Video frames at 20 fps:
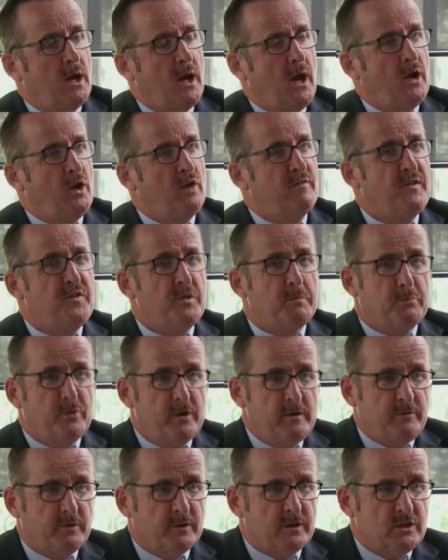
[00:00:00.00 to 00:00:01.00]
and I've had the
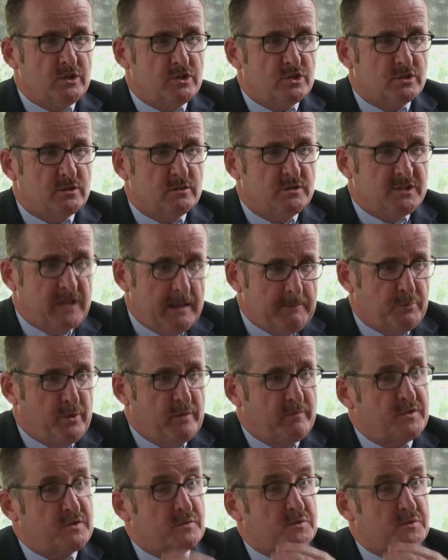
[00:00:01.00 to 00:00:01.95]
privilege, deep privilege,